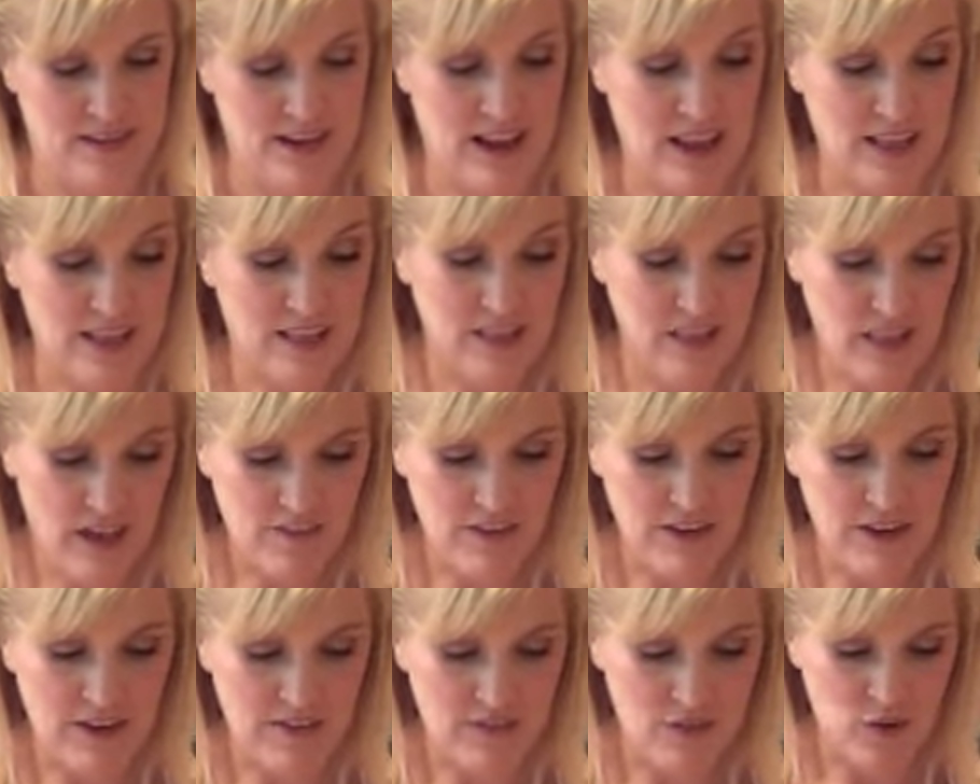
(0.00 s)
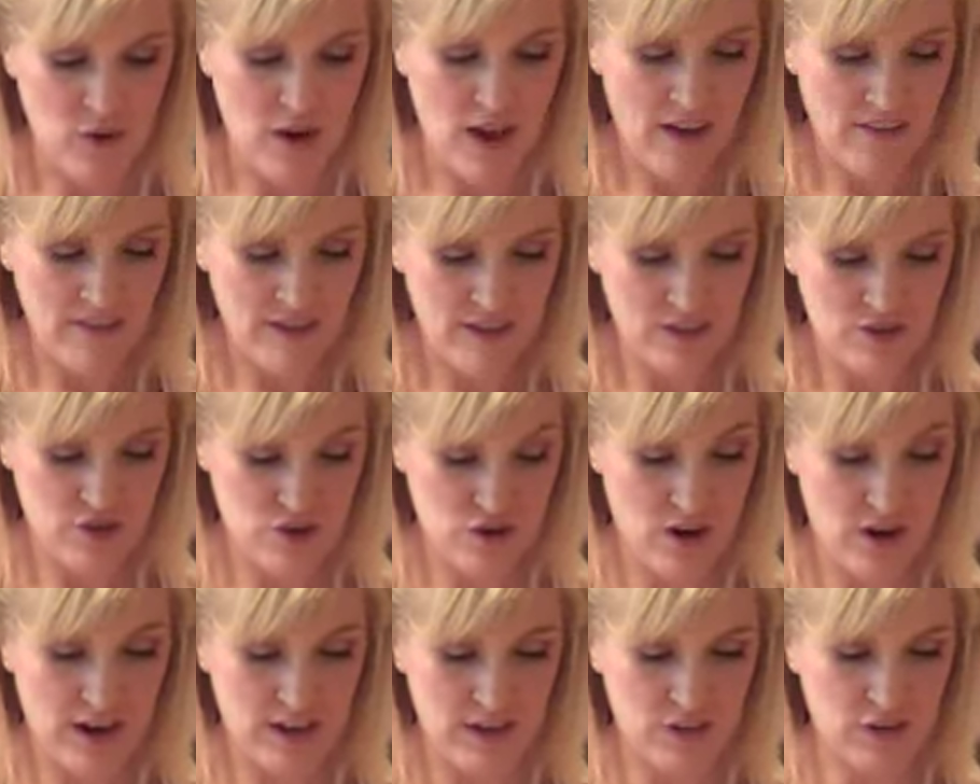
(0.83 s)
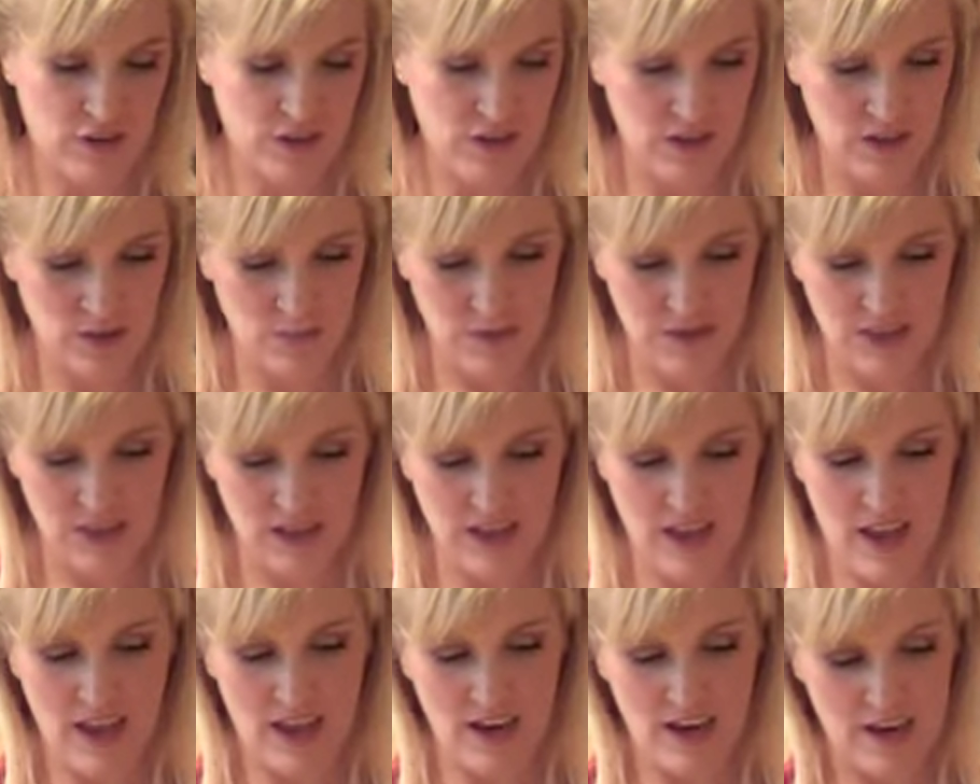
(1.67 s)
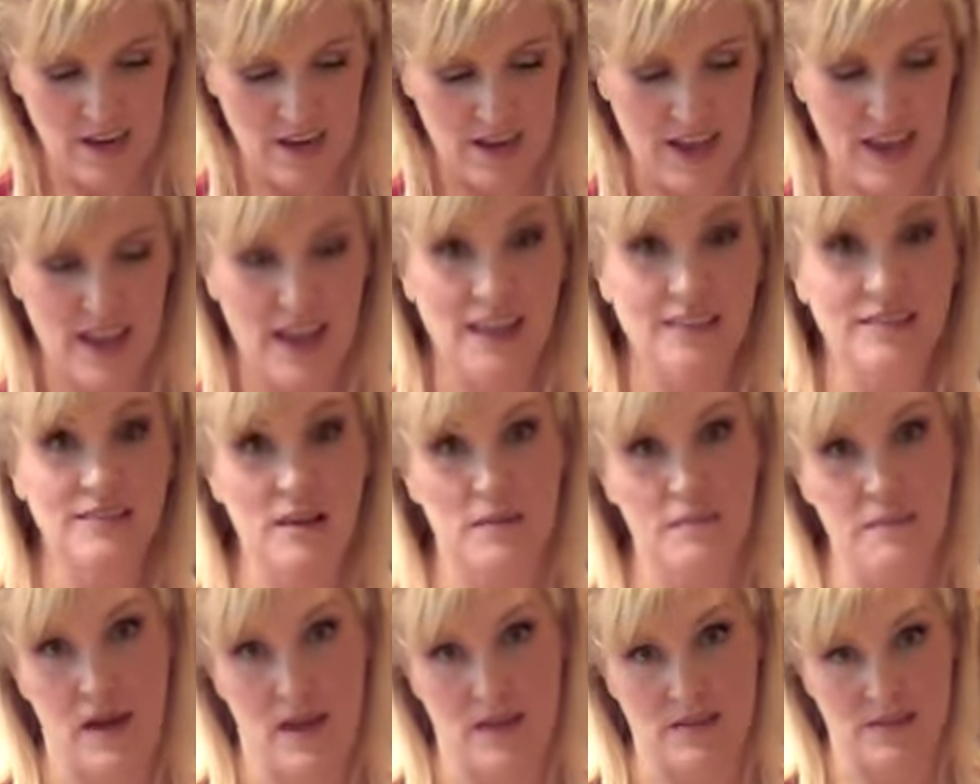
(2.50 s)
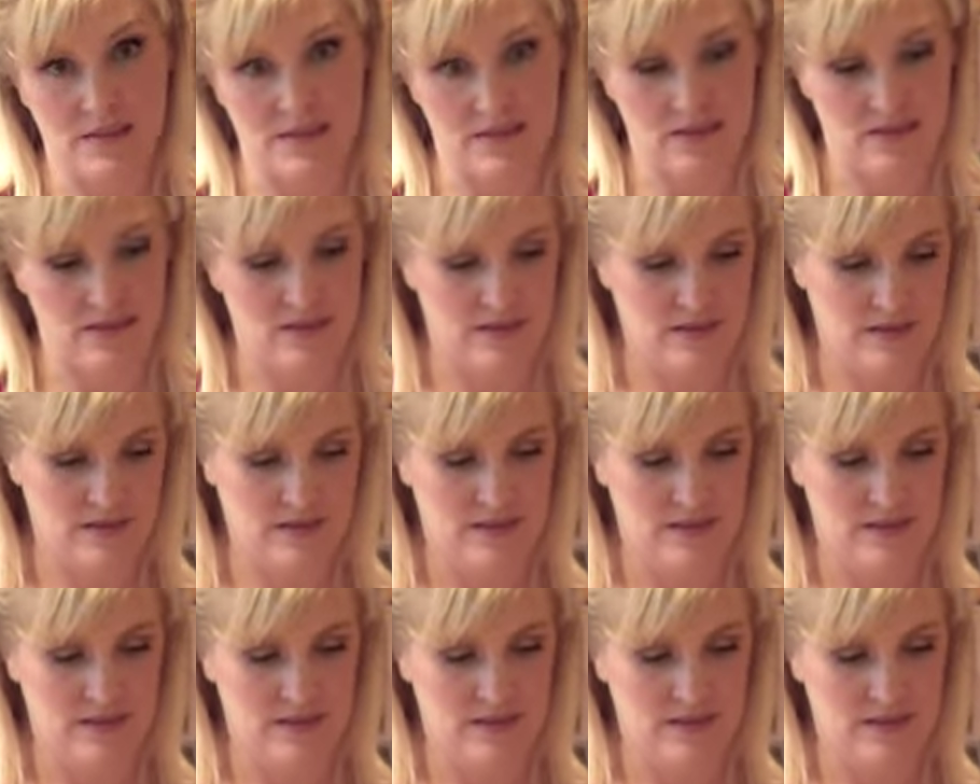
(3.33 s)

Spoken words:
I love it. If you haven't tried cooking with it yet, it's a must.